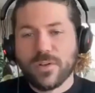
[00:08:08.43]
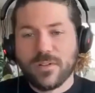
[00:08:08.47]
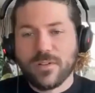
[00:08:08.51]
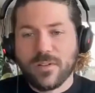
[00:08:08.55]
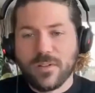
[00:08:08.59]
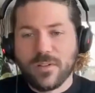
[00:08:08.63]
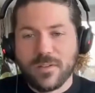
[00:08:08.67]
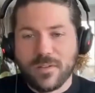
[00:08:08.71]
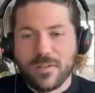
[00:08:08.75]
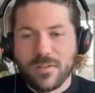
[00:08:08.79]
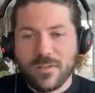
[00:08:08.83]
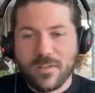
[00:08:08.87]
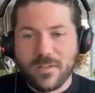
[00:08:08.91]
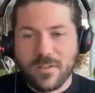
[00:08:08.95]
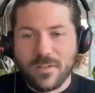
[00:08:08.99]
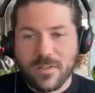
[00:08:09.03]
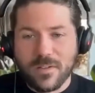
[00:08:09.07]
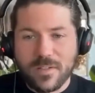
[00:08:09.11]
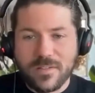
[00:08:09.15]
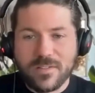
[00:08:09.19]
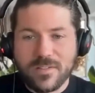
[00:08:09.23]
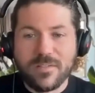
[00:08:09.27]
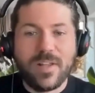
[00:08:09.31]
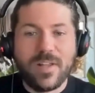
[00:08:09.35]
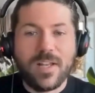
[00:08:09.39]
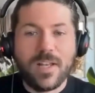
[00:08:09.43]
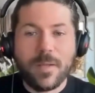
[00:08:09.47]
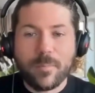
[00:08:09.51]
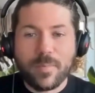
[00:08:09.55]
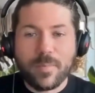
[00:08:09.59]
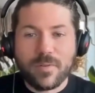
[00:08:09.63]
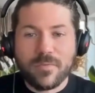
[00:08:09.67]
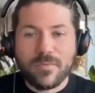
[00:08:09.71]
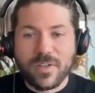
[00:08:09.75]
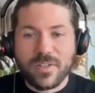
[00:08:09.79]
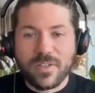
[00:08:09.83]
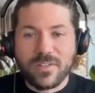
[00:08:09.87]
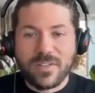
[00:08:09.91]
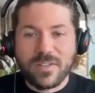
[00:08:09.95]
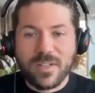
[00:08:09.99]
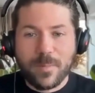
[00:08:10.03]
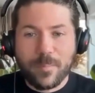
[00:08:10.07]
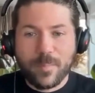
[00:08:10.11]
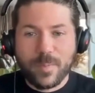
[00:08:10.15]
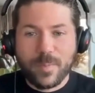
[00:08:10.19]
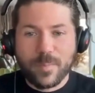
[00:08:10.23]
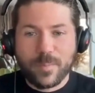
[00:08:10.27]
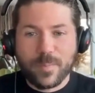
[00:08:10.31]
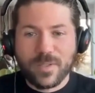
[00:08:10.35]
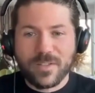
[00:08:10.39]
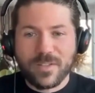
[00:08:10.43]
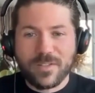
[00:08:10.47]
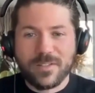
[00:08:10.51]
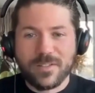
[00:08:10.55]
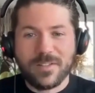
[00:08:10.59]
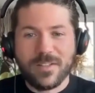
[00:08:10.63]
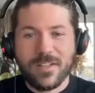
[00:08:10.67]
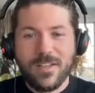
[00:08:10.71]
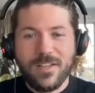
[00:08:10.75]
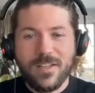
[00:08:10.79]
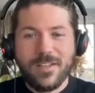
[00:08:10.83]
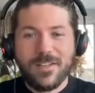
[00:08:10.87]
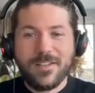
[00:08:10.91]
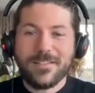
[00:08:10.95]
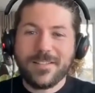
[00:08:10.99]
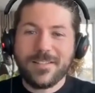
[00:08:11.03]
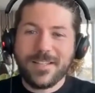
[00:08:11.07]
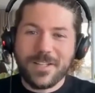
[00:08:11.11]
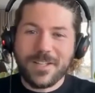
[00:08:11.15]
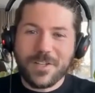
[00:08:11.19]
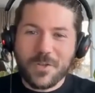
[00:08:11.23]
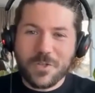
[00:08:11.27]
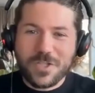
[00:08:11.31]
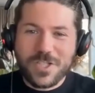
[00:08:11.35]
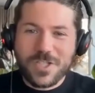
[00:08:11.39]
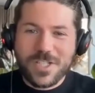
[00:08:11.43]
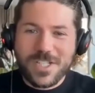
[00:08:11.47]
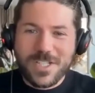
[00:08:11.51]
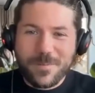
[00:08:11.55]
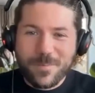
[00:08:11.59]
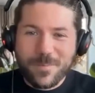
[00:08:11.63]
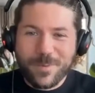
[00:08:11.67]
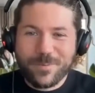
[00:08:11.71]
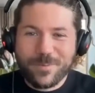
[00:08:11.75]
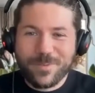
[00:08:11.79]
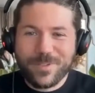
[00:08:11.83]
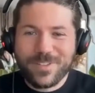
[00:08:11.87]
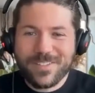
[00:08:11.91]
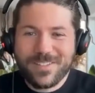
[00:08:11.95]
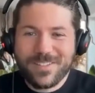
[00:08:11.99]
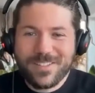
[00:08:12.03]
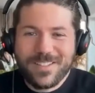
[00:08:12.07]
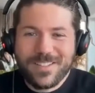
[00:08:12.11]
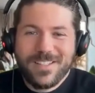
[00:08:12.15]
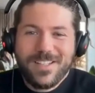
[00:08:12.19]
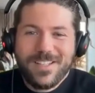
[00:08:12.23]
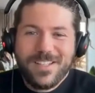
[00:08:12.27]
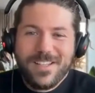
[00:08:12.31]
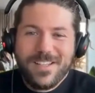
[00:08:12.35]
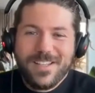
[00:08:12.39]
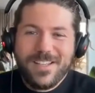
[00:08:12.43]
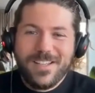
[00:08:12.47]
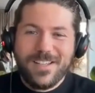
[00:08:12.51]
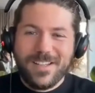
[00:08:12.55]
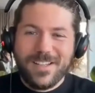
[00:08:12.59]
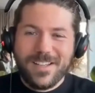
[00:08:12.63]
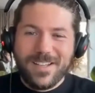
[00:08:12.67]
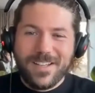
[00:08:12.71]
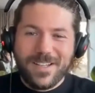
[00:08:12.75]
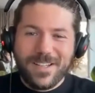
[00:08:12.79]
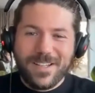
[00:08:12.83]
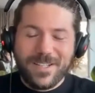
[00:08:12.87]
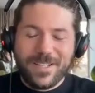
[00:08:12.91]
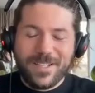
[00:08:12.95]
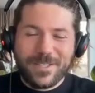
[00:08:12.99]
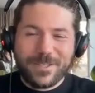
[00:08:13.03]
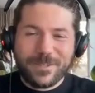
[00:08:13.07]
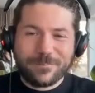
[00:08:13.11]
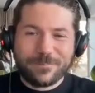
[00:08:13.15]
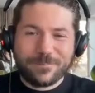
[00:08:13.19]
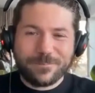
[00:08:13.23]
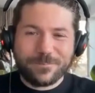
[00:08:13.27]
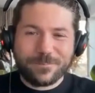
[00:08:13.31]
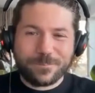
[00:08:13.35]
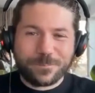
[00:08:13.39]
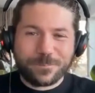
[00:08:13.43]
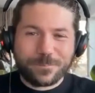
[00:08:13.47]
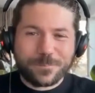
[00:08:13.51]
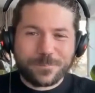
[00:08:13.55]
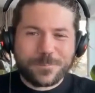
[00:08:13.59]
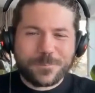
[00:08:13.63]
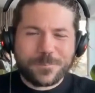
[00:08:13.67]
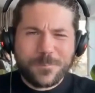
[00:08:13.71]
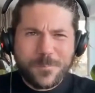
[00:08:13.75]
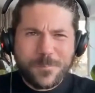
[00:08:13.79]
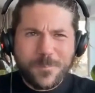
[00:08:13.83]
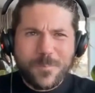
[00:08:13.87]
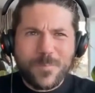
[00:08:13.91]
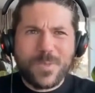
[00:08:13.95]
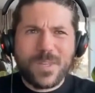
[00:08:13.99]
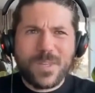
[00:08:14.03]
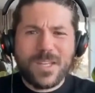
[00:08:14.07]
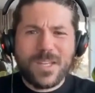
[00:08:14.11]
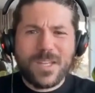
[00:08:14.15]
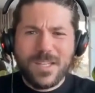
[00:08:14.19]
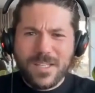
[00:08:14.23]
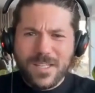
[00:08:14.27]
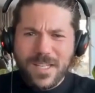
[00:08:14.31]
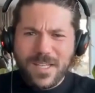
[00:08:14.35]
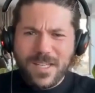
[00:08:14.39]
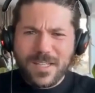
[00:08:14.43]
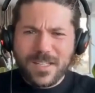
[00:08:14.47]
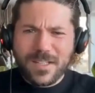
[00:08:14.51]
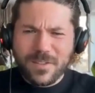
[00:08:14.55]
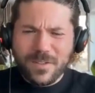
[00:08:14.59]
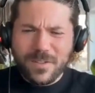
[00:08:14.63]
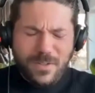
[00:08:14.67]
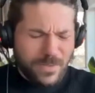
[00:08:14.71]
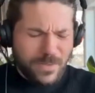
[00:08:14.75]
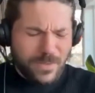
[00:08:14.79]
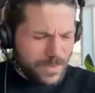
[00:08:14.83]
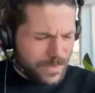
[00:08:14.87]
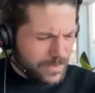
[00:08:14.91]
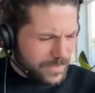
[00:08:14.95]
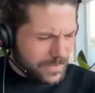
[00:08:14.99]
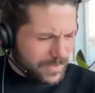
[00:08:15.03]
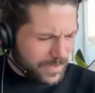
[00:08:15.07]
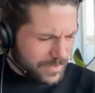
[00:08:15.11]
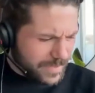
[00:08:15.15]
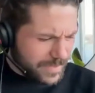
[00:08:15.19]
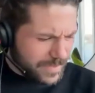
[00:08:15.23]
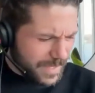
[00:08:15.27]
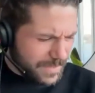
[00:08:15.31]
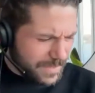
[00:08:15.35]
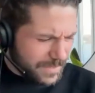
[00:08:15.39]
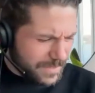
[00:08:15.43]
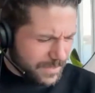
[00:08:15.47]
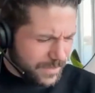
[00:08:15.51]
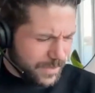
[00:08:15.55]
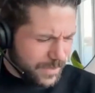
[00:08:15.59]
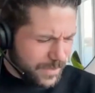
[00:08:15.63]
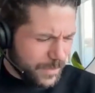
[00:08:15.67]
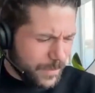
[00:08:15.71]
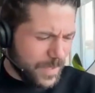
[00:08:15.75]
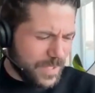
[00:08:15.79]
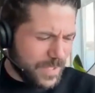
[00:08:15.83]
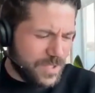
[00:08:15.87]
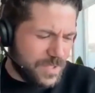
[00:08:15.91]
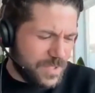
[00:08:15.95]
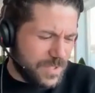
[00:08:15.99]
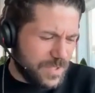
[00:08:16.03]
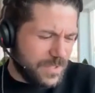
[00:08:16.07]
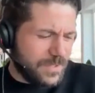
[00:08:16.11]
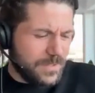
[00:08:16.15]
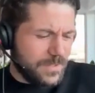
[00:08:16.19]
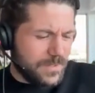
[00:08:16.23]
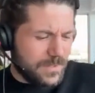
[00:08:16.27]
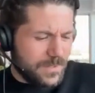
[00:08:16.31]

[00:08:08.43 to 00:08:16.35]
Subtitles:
a developer, for example, because they're not cheap, obviously. Yeah, does that answer your question?